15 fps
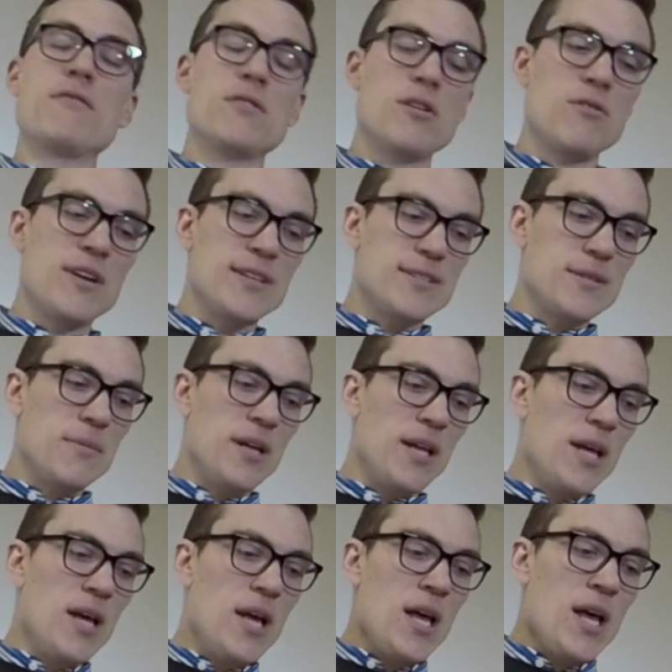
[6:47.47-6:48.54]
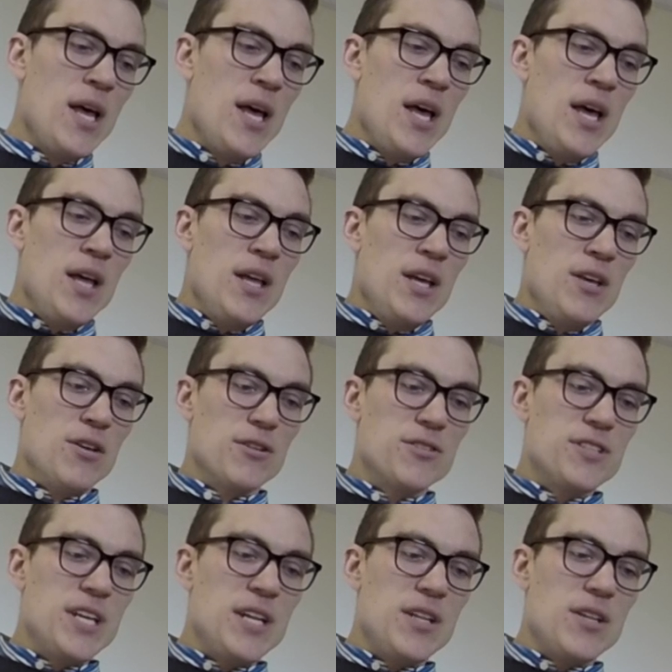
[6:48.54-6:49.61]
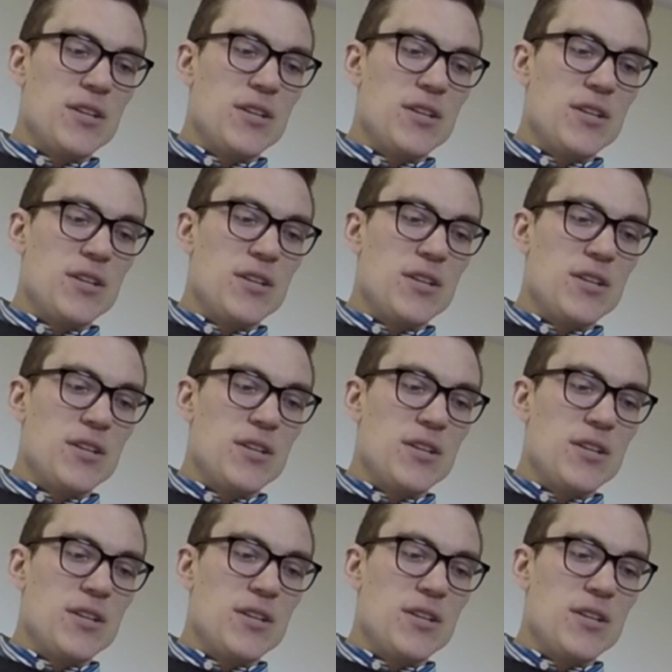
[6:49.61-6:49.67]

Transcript: loan estimate, you'll see